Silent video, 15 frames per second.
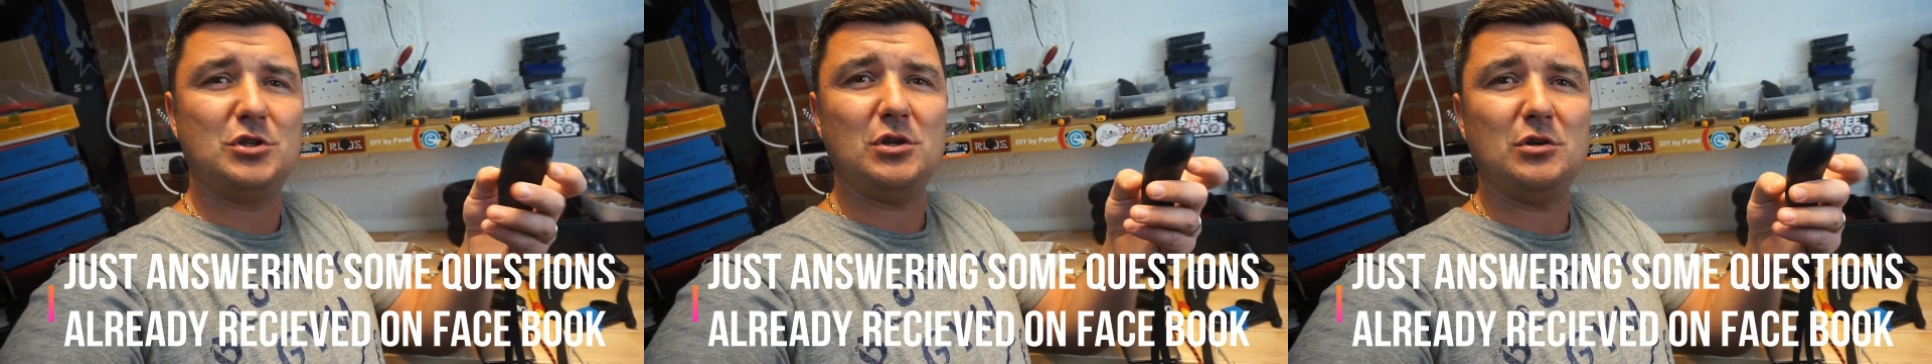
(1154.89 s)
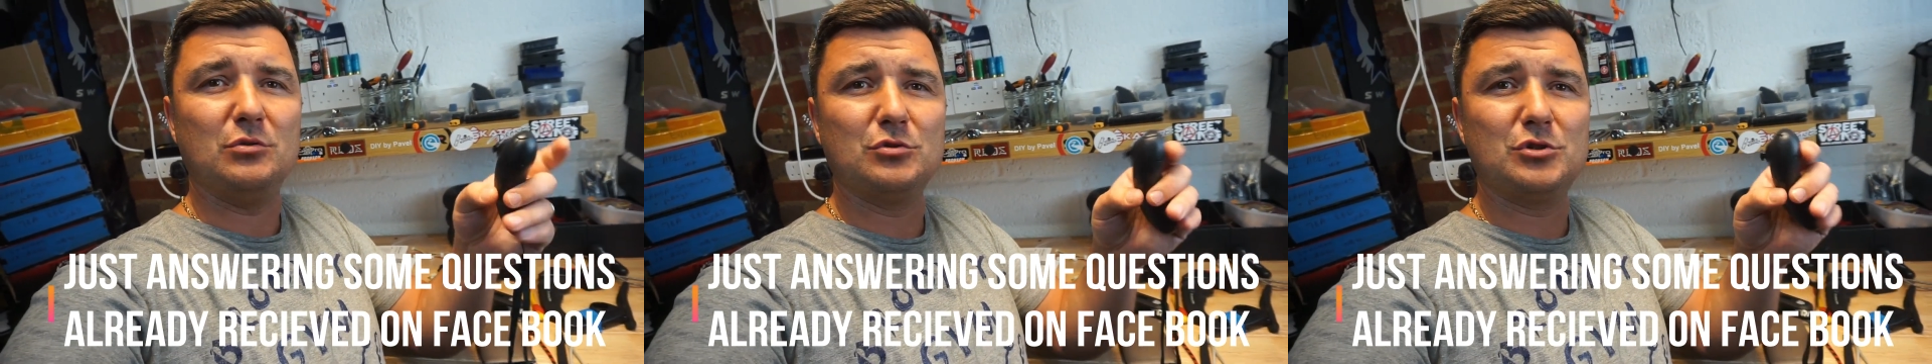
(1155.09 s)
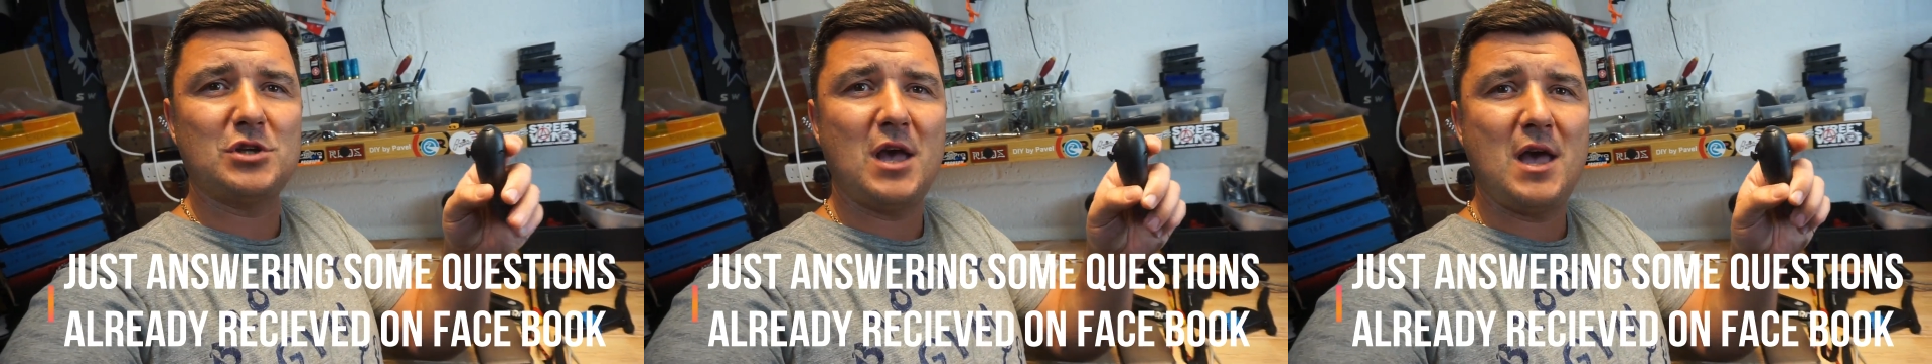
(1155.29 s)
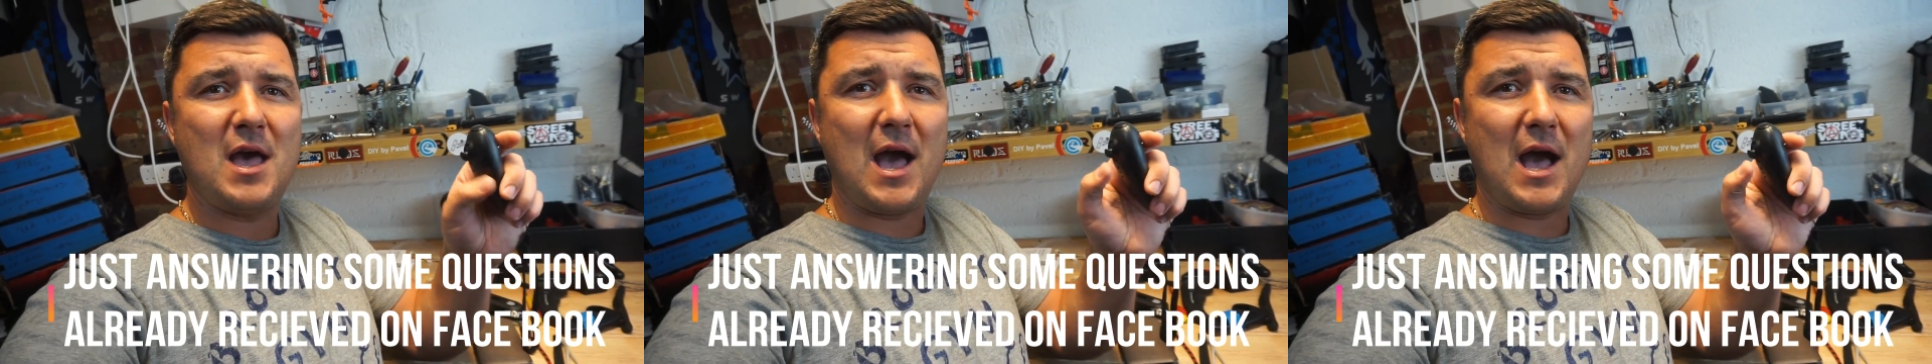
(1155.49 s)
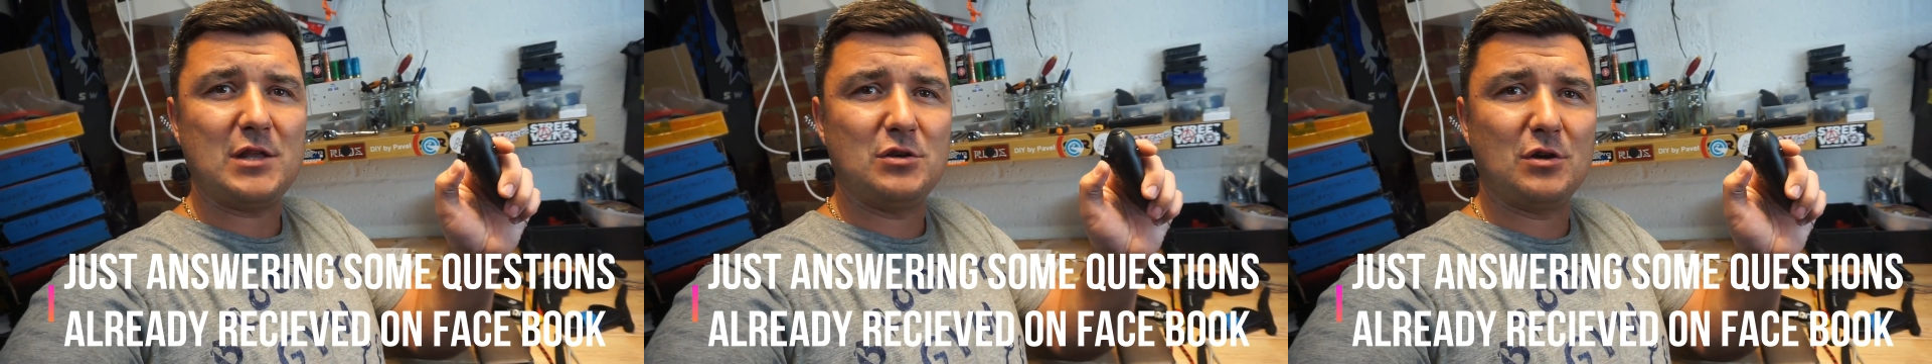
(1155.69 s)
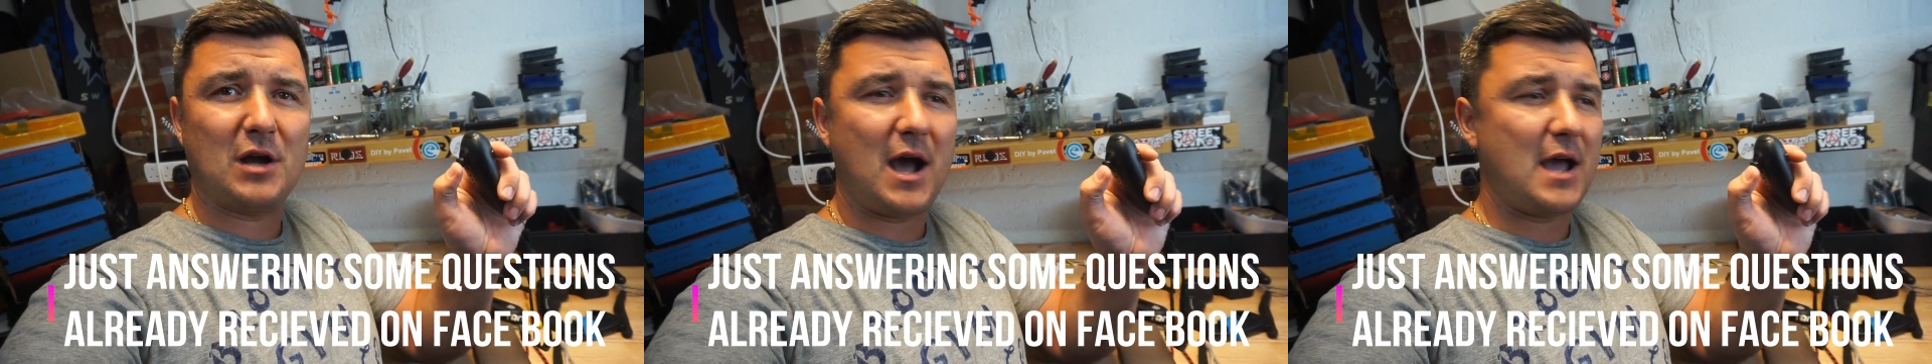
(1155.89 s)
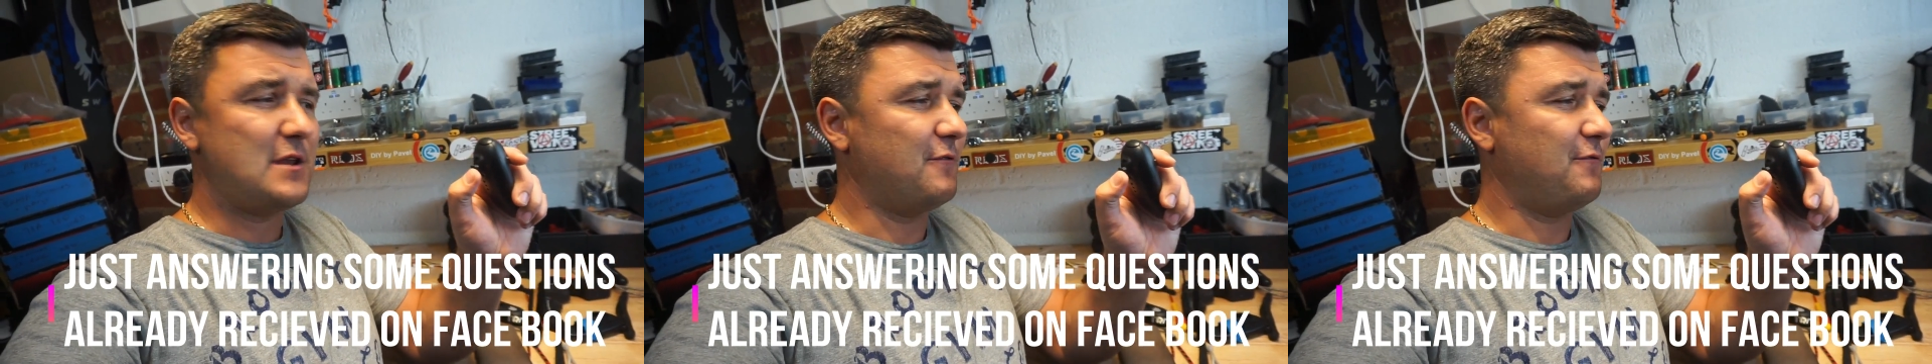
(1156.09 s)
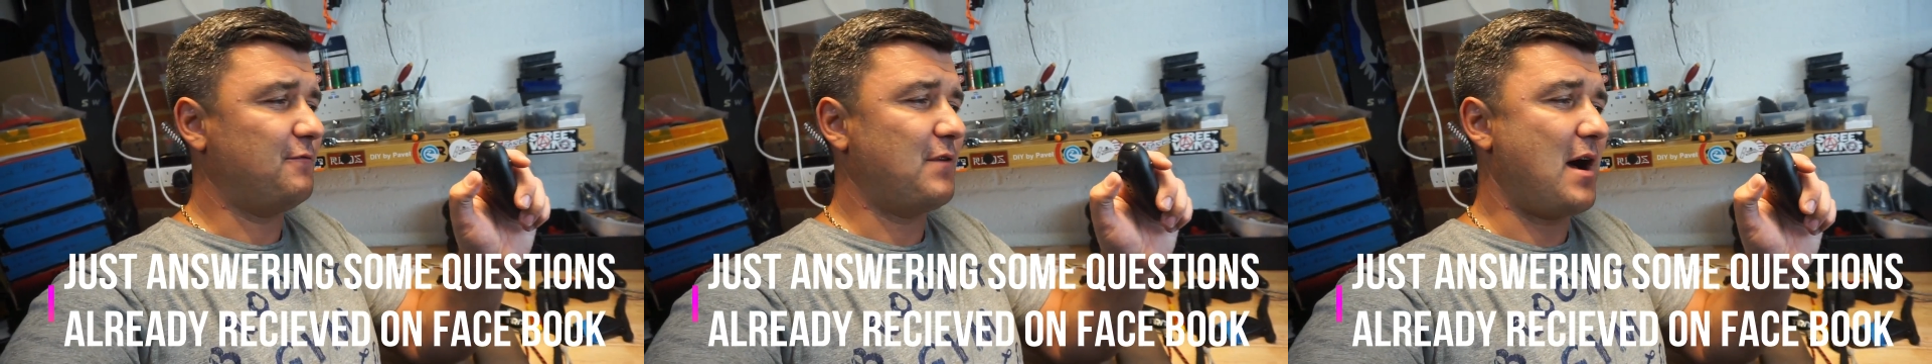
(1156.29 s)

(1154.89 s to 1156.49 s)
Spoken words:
to use, and you kind of